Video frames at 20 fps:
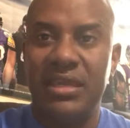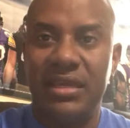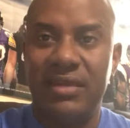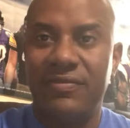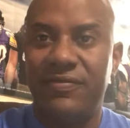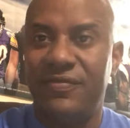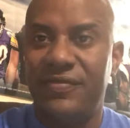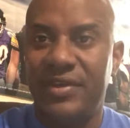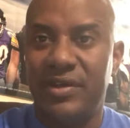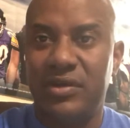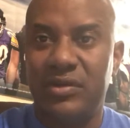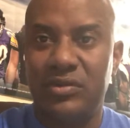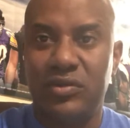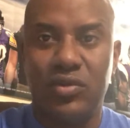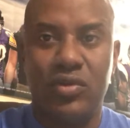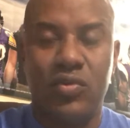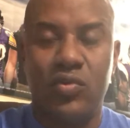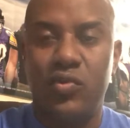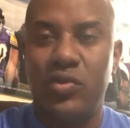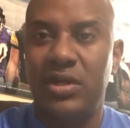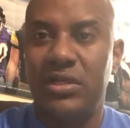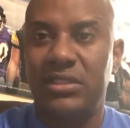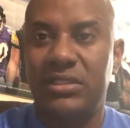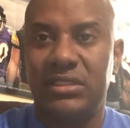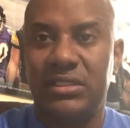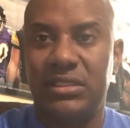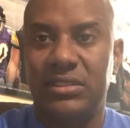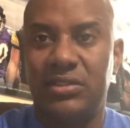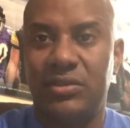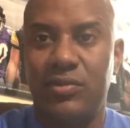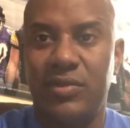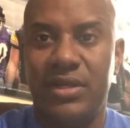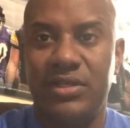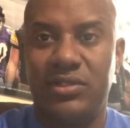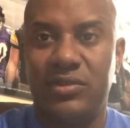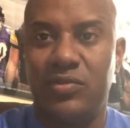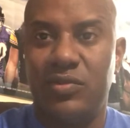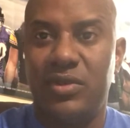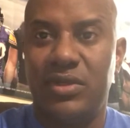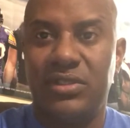have felt or what the
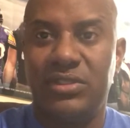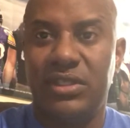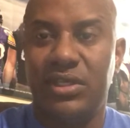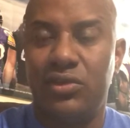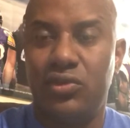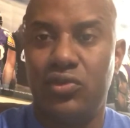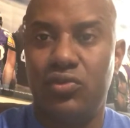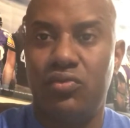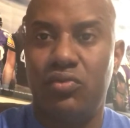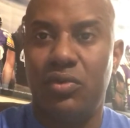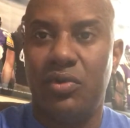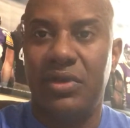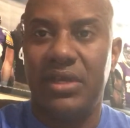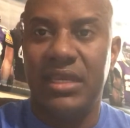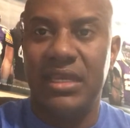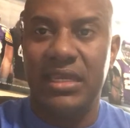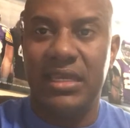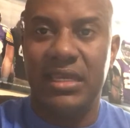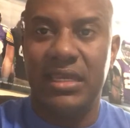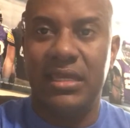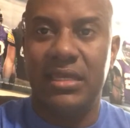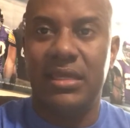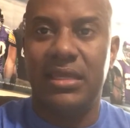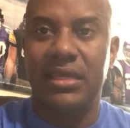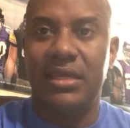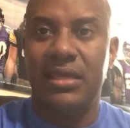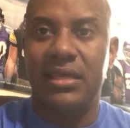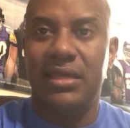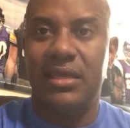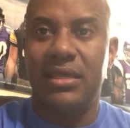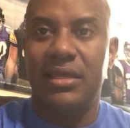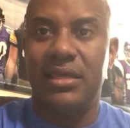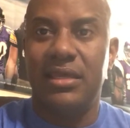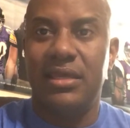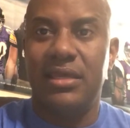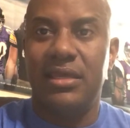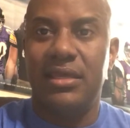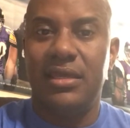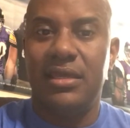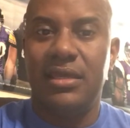situation was that you were in,
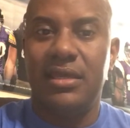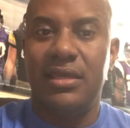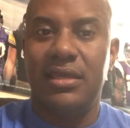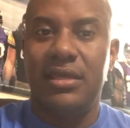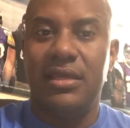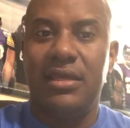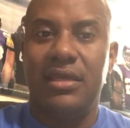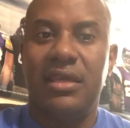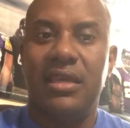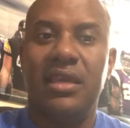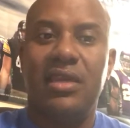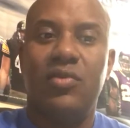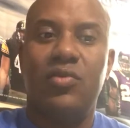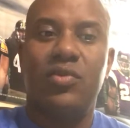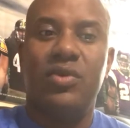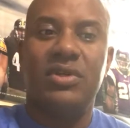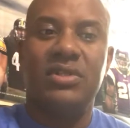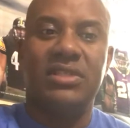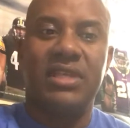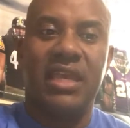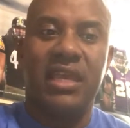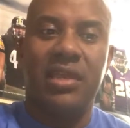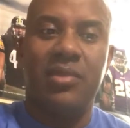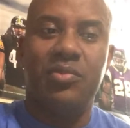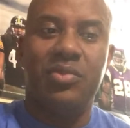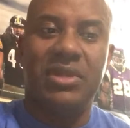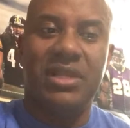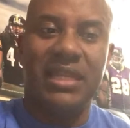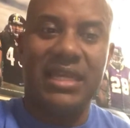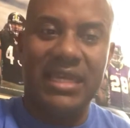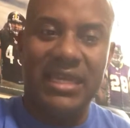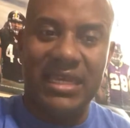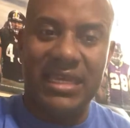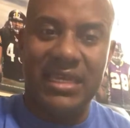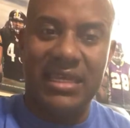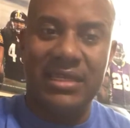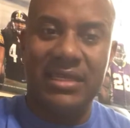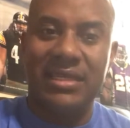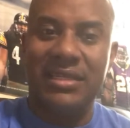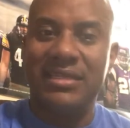it was a
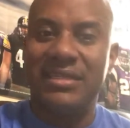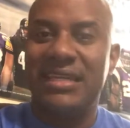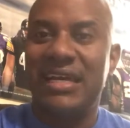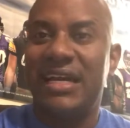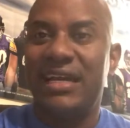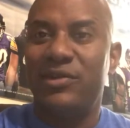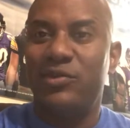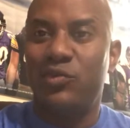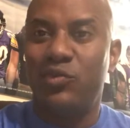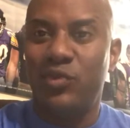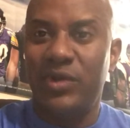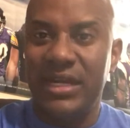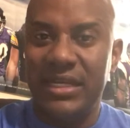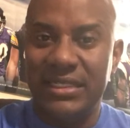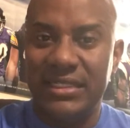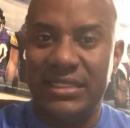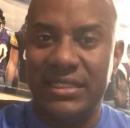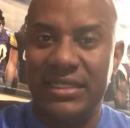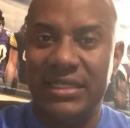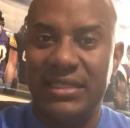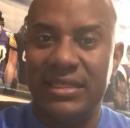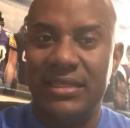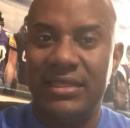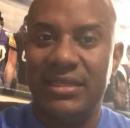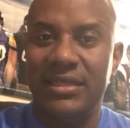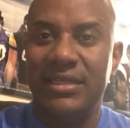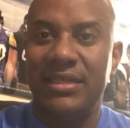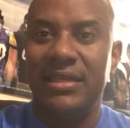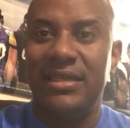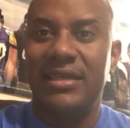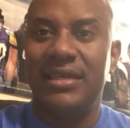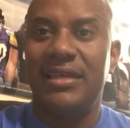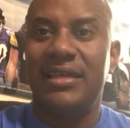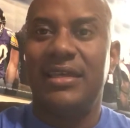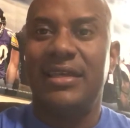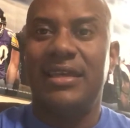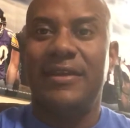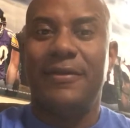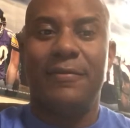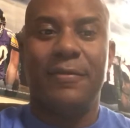plan directed
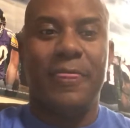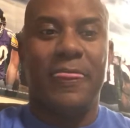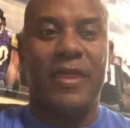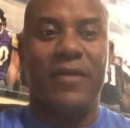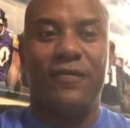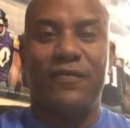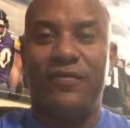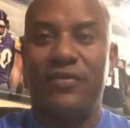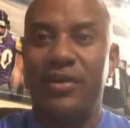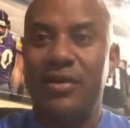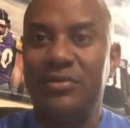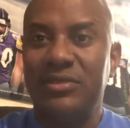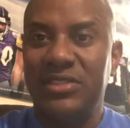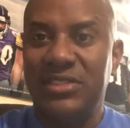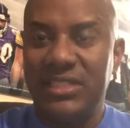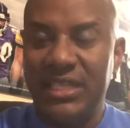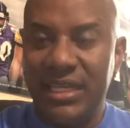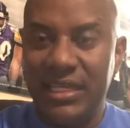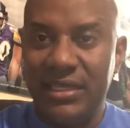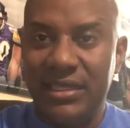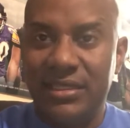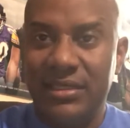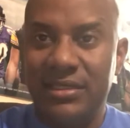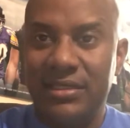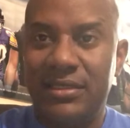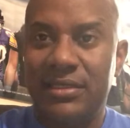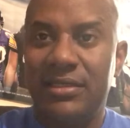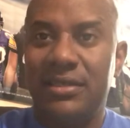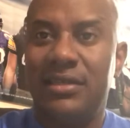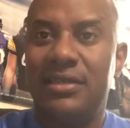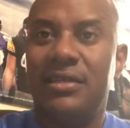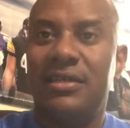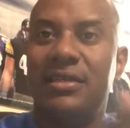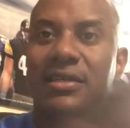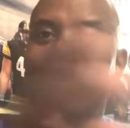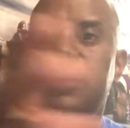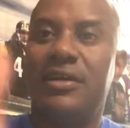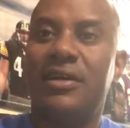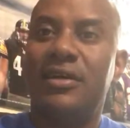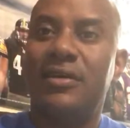from Satan
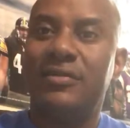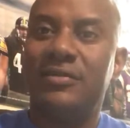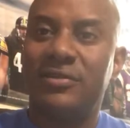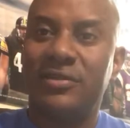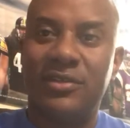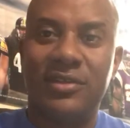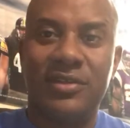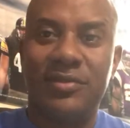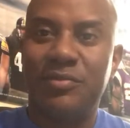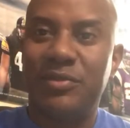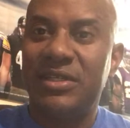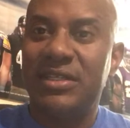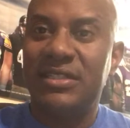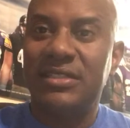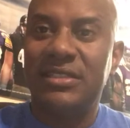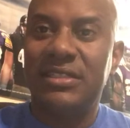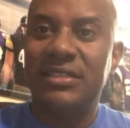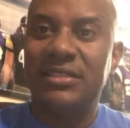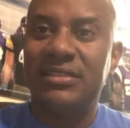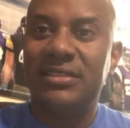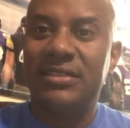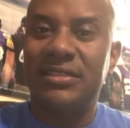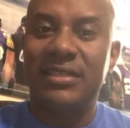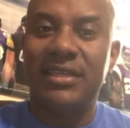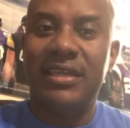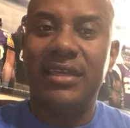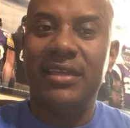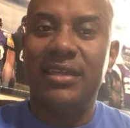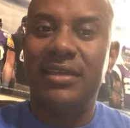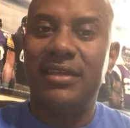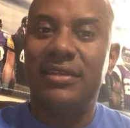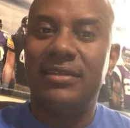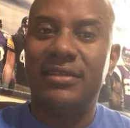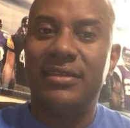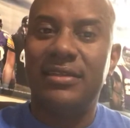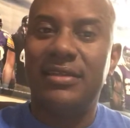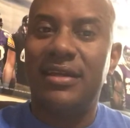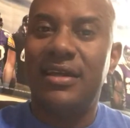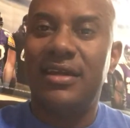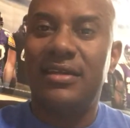because he's the king and the
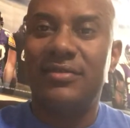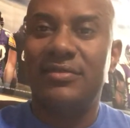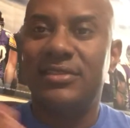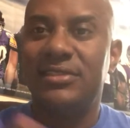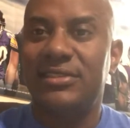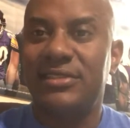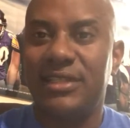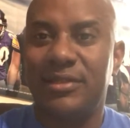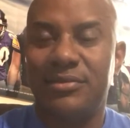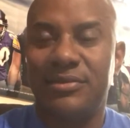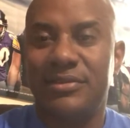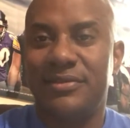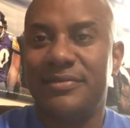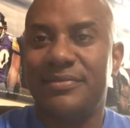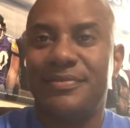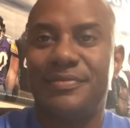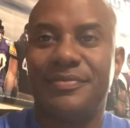god of deception.